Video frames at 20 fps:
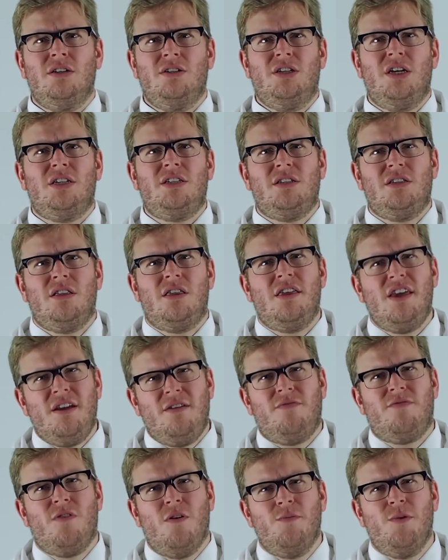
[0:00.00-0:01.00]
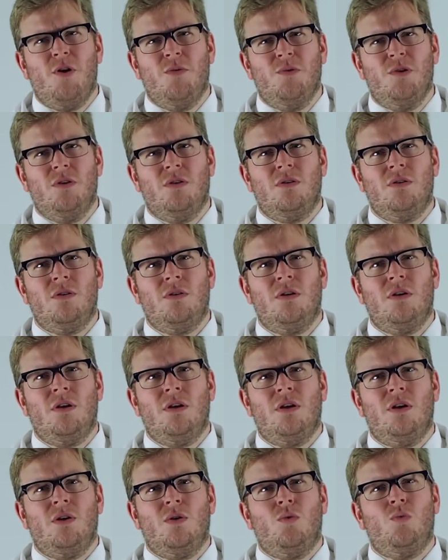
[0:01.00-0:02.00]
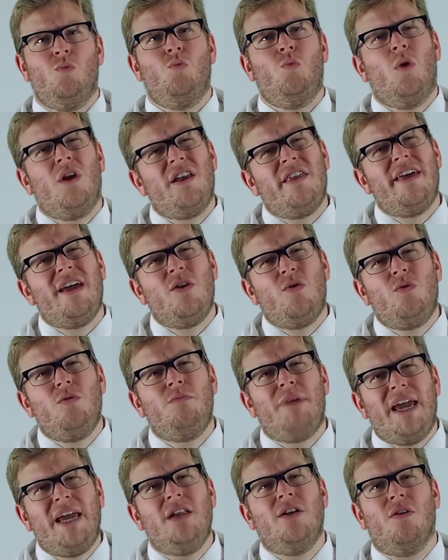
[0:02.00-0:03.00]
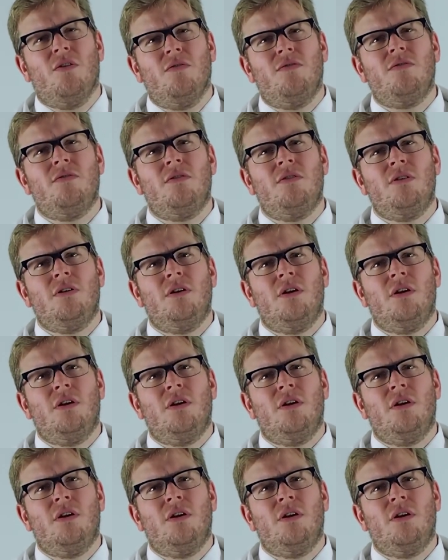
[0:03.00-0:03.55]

Just think for a moment. What are they all made of?